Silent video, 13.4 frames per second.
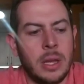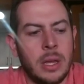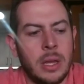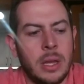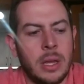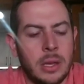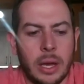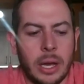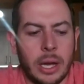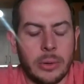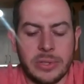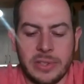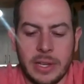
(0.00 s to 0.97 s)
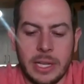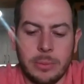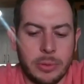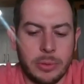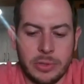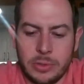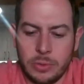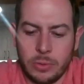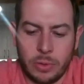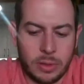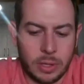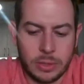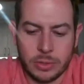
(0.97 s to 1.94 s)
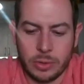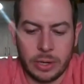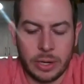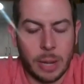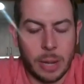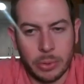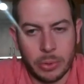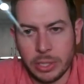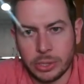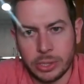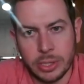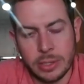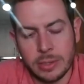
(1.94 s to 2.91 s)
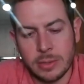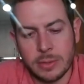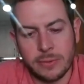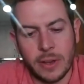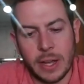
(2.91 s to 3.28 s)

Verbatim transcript: Uh, I was able to do things around operations,